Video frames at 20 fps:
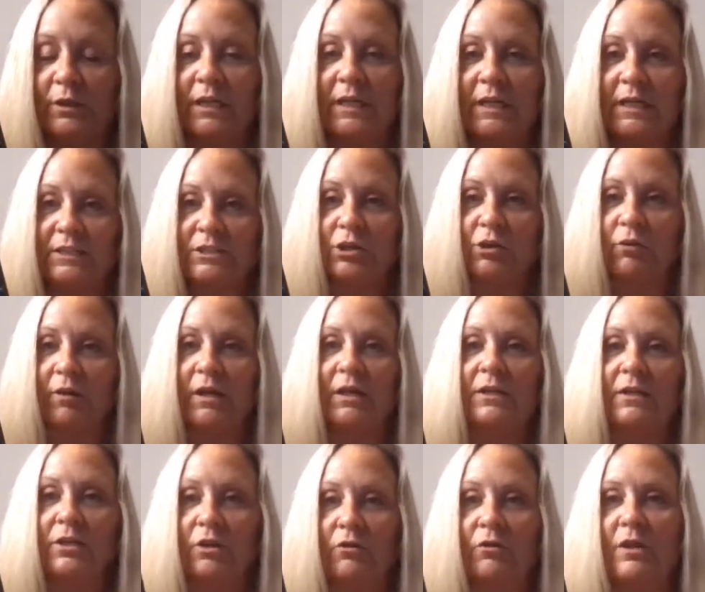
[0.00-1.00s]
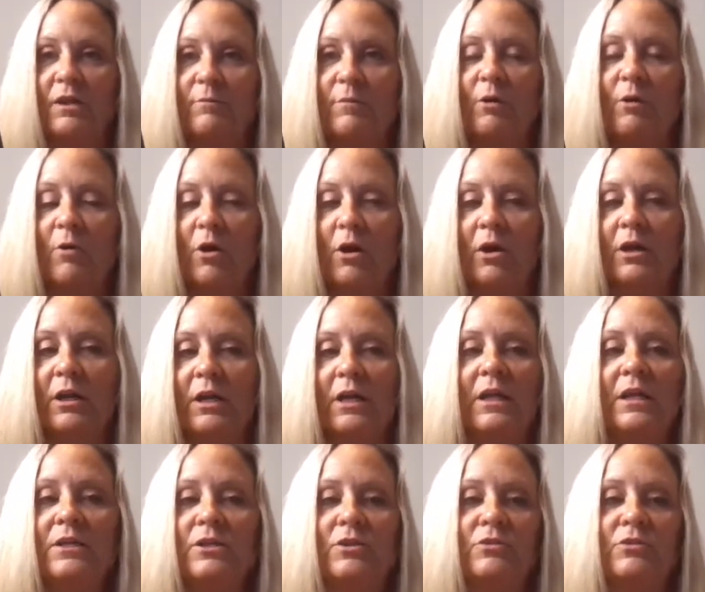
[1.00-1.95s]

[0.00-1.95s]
and integrate your email marketing in